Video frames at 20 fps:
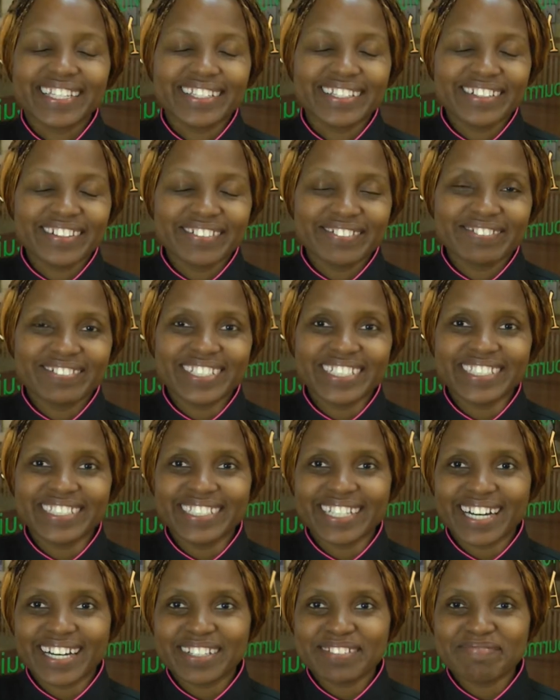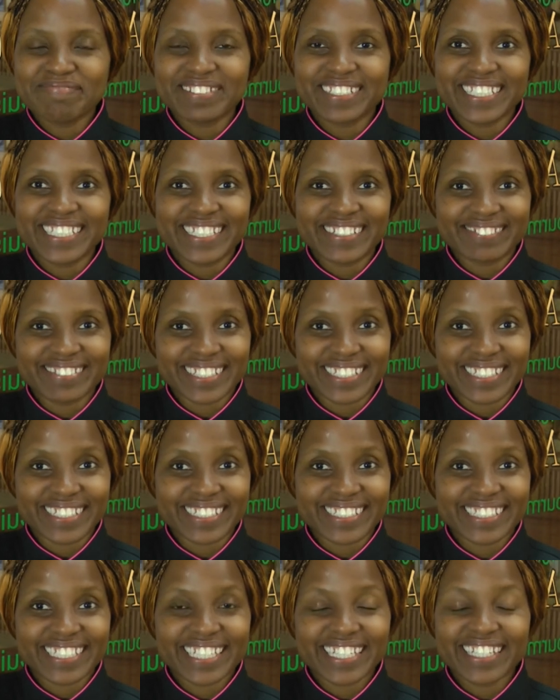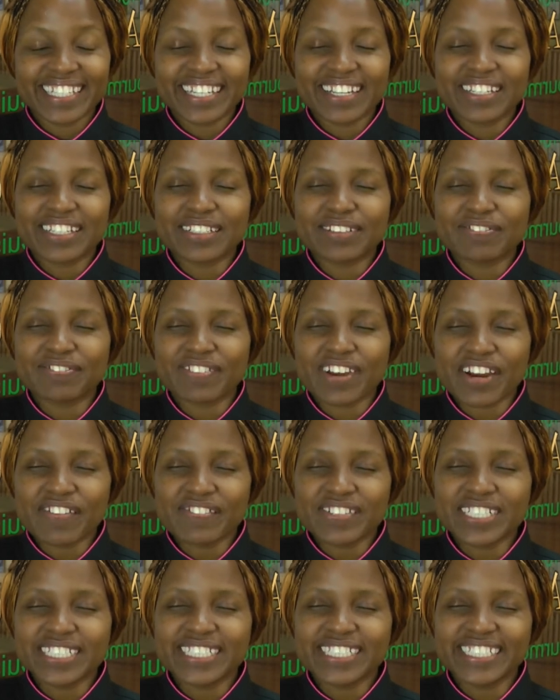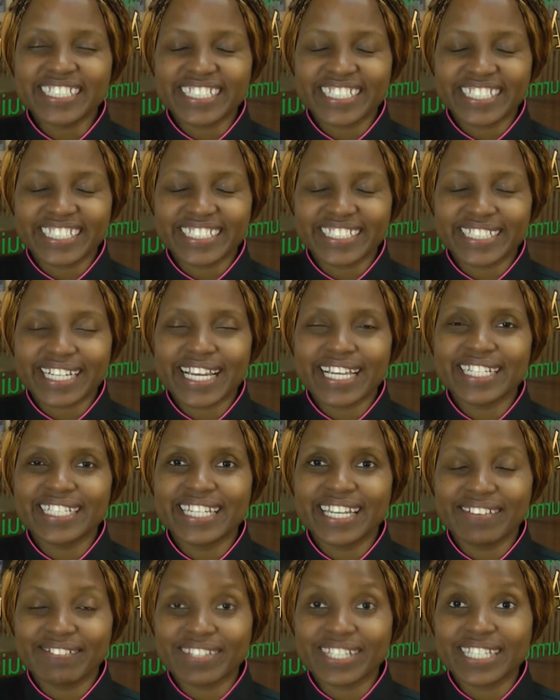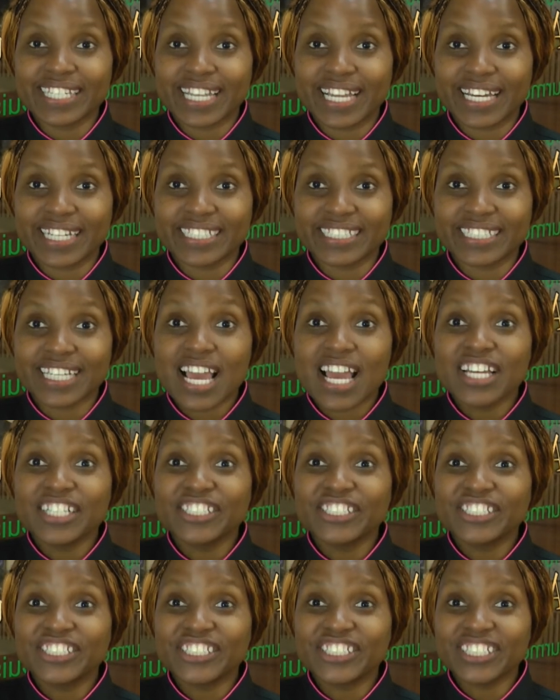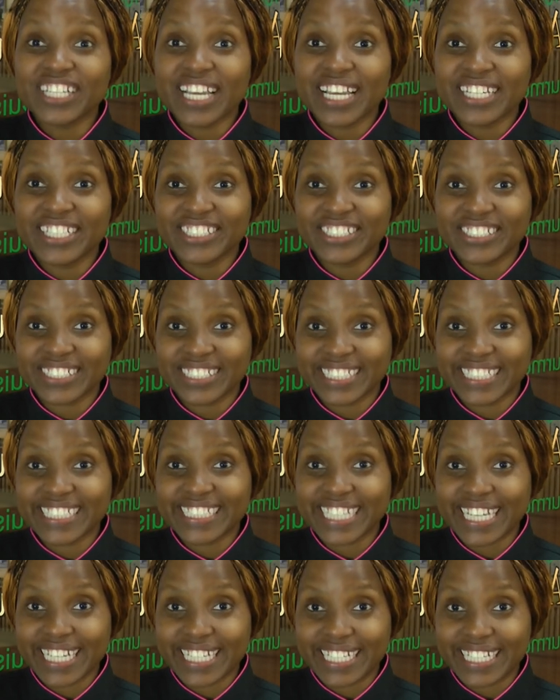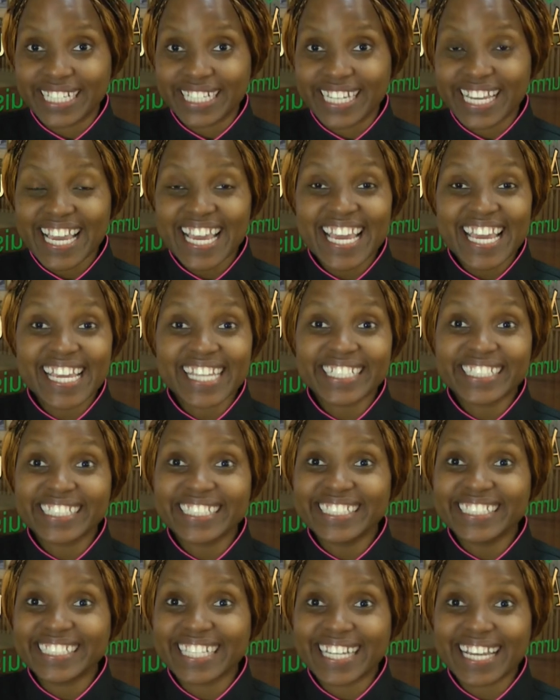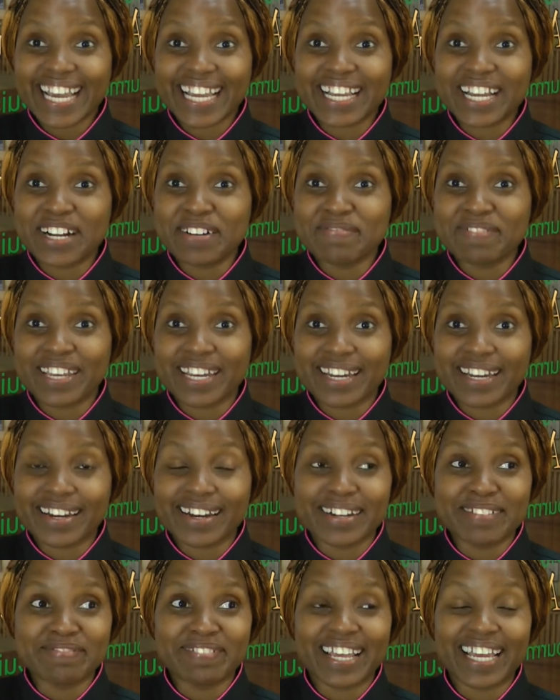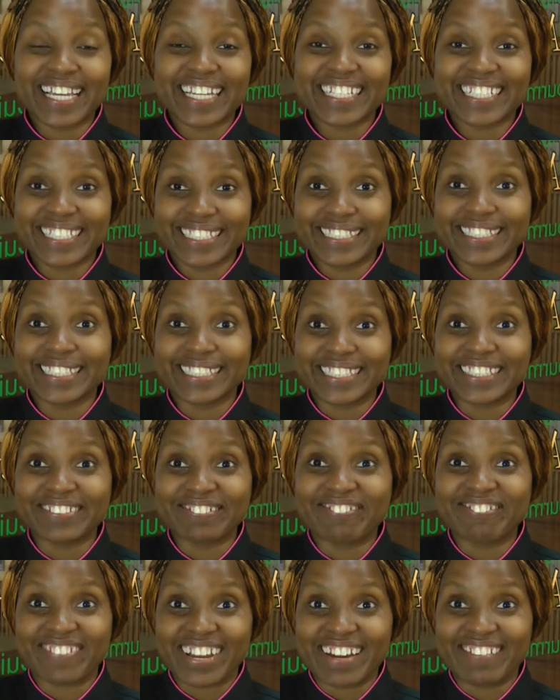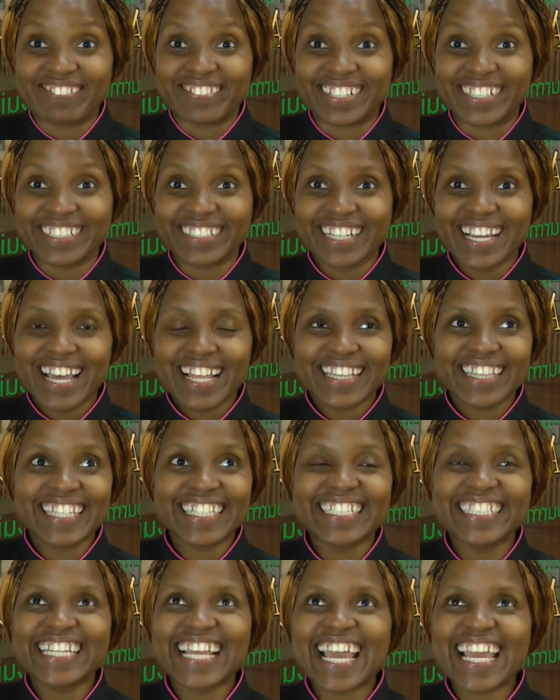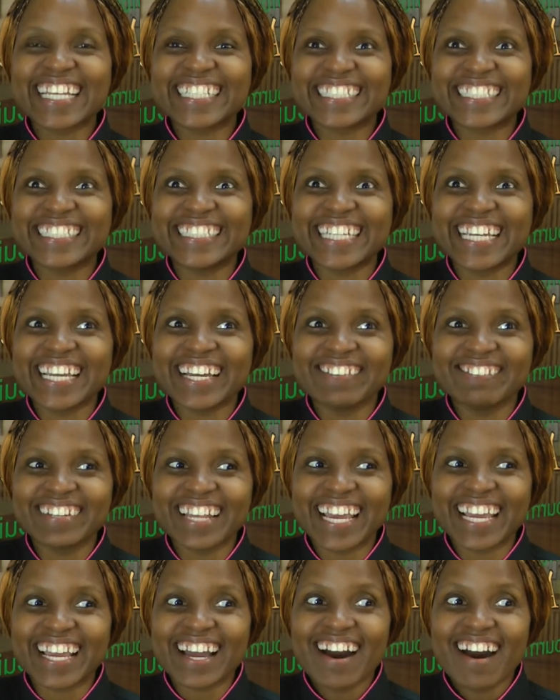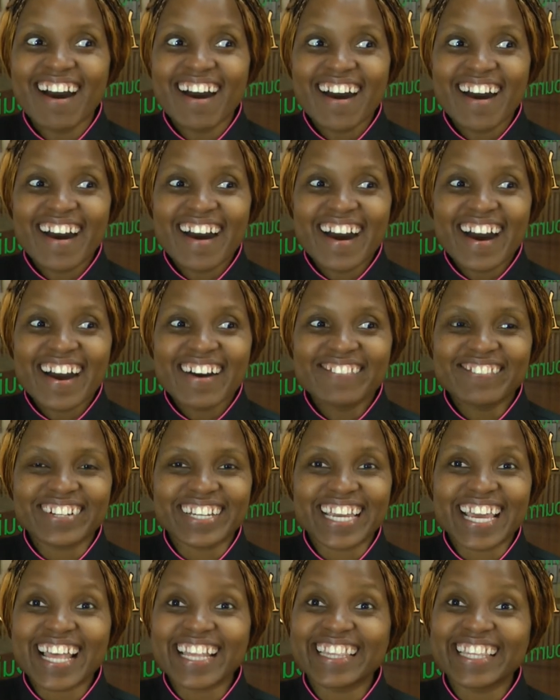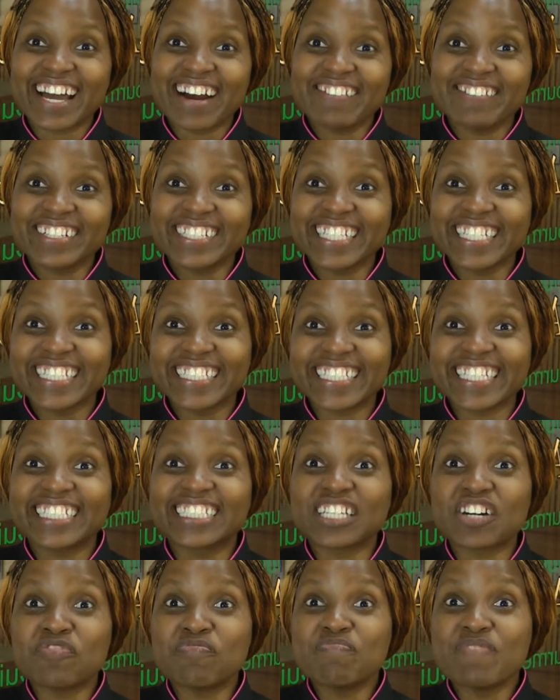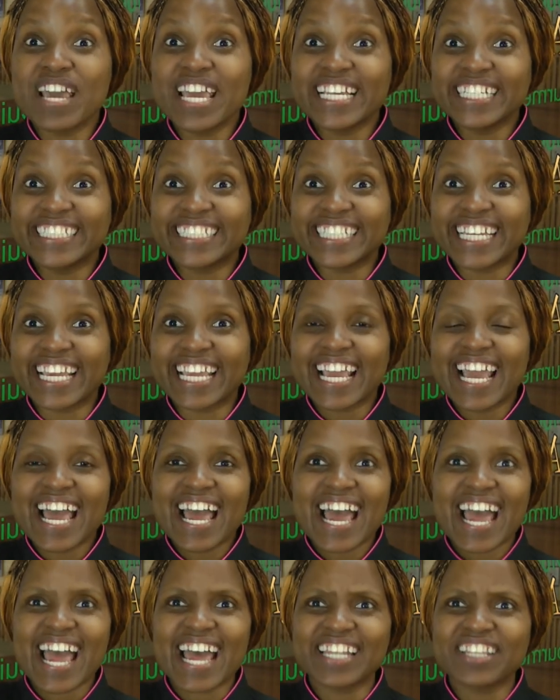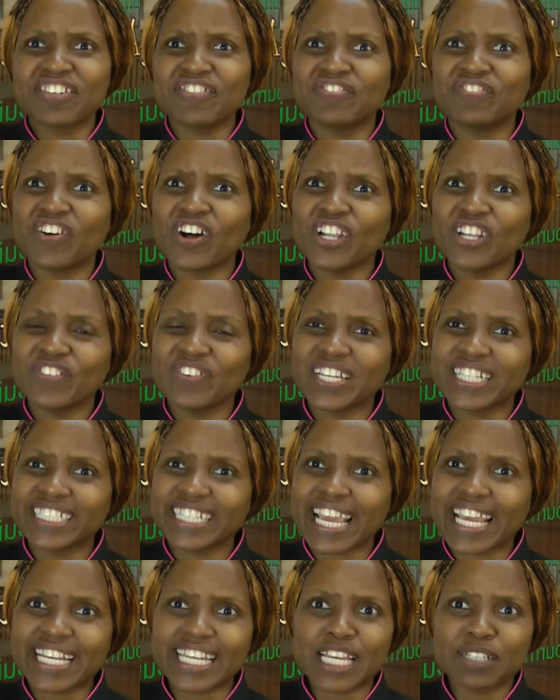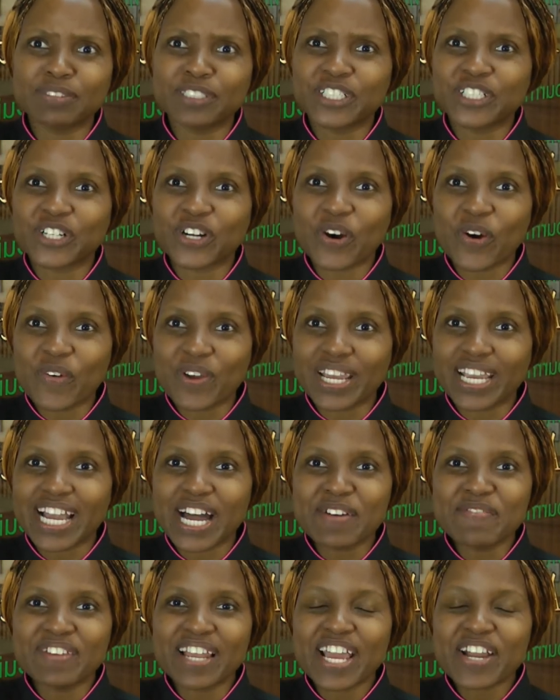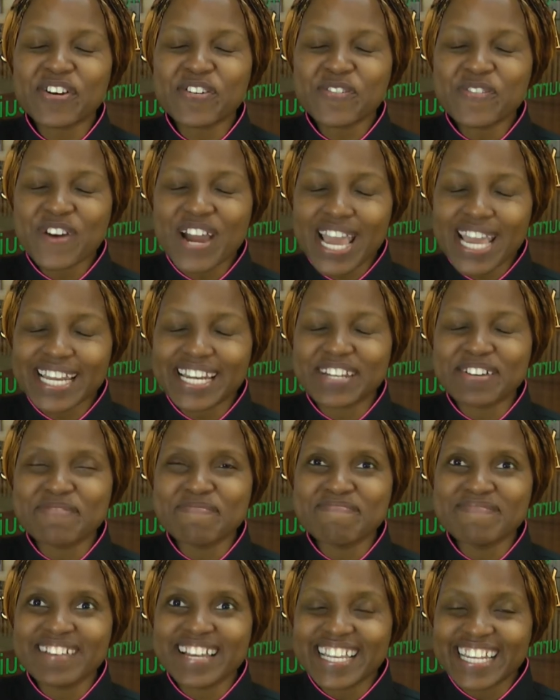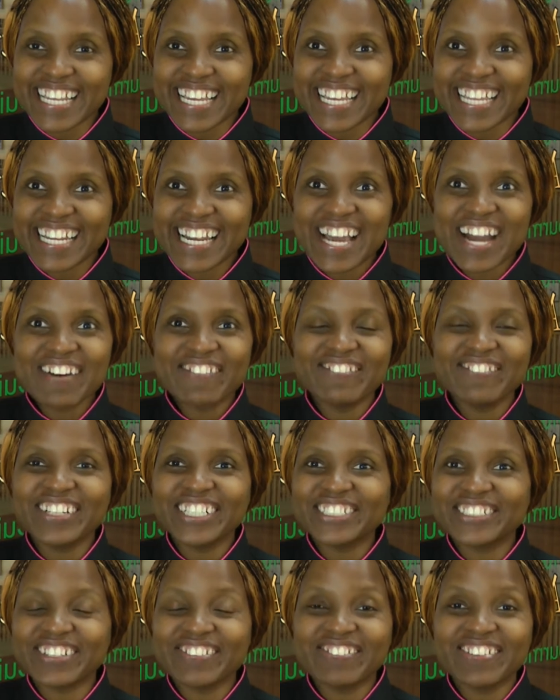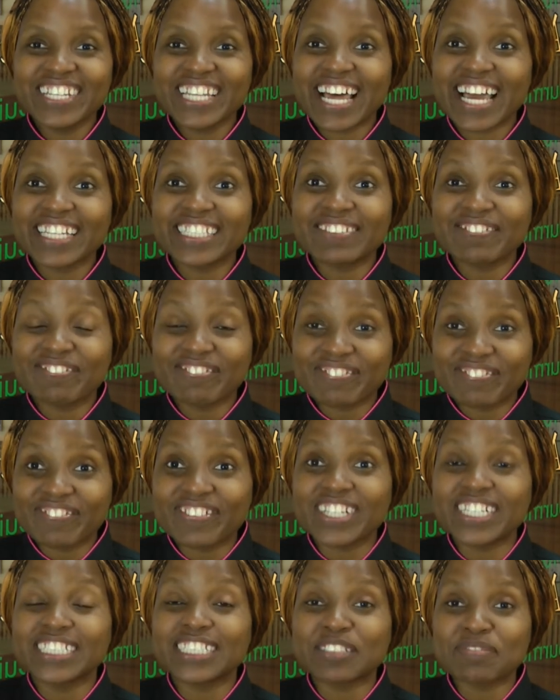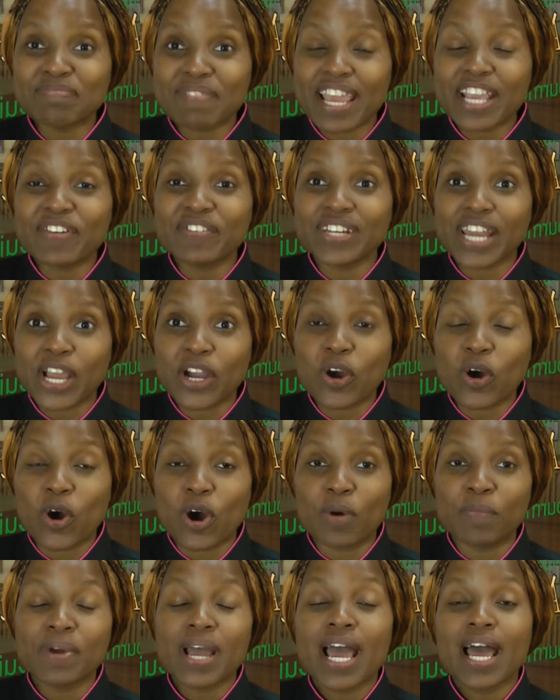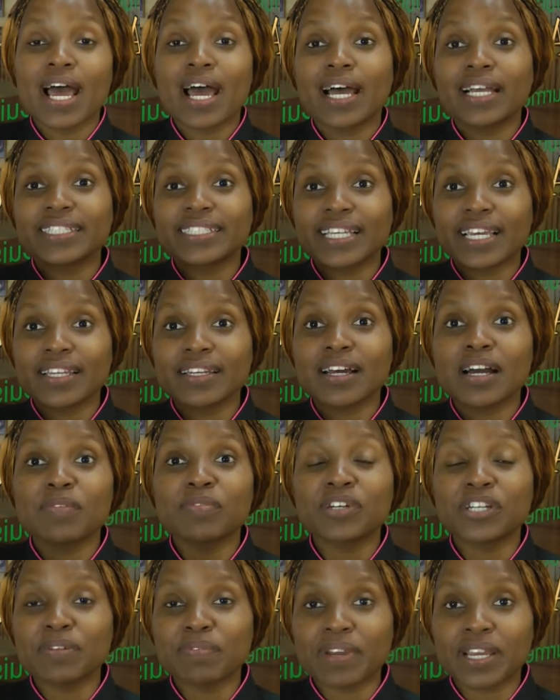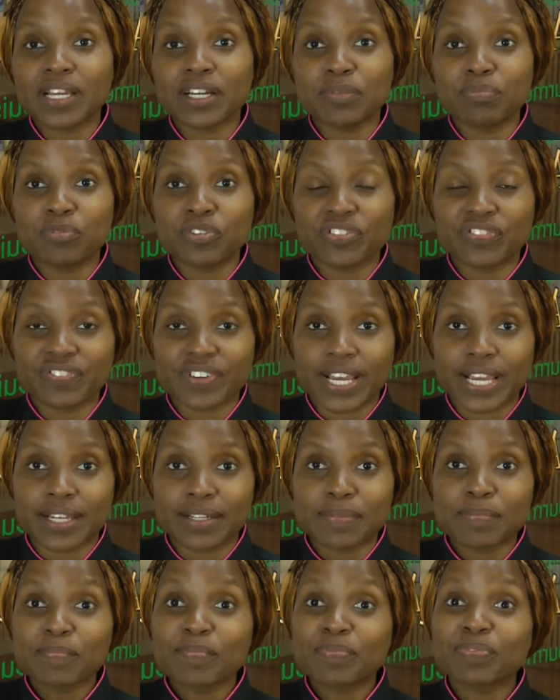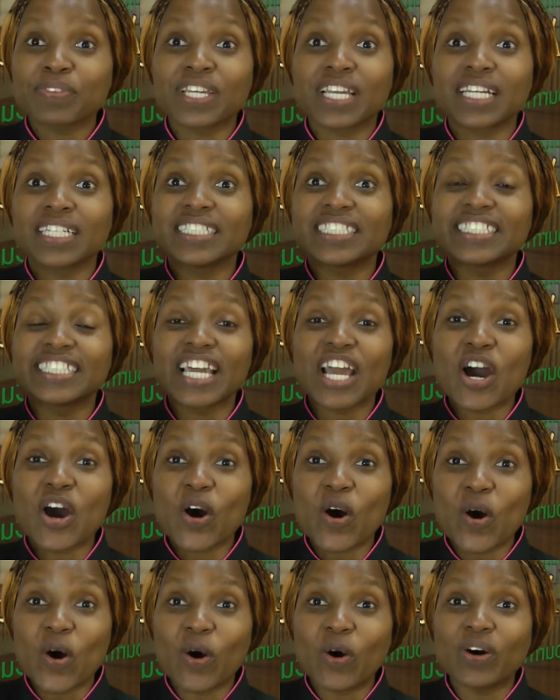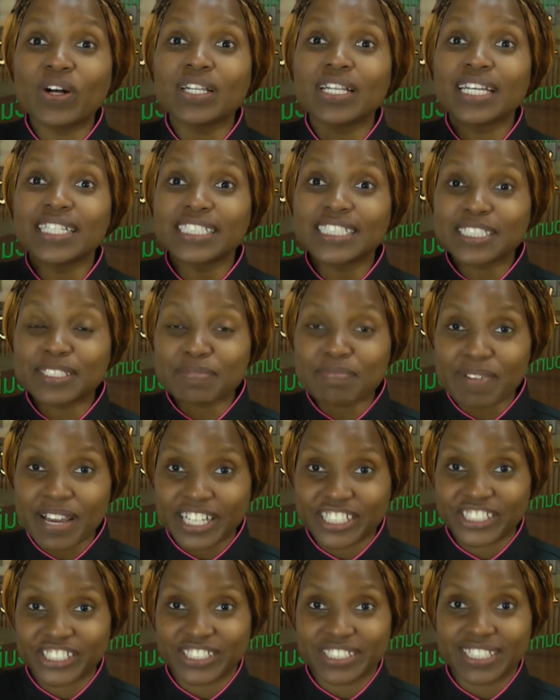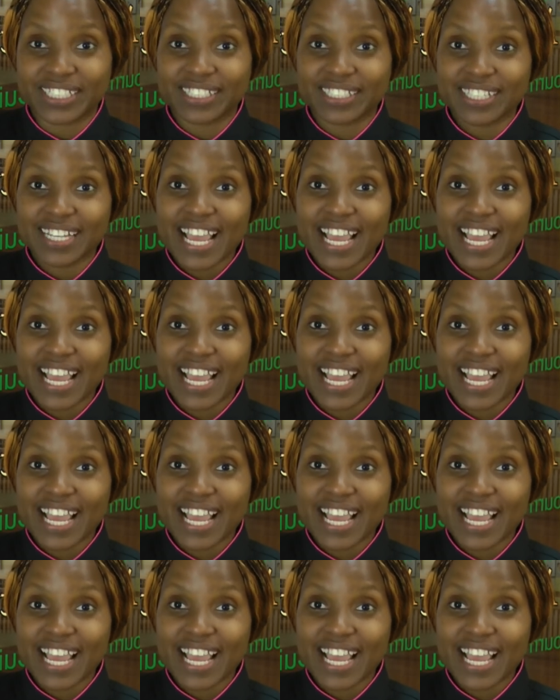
You will not believe this. The favorite dish in Living Light changes daily. Each day I come here, I'm like, this is the favorite. The next day, I'm like, oh, forget that one. This is amazing. And the following day, it keeps growing. I'm like, wait a minute. Which one will I first make when I go home? I said, I'm going to make a buffet because they're all special.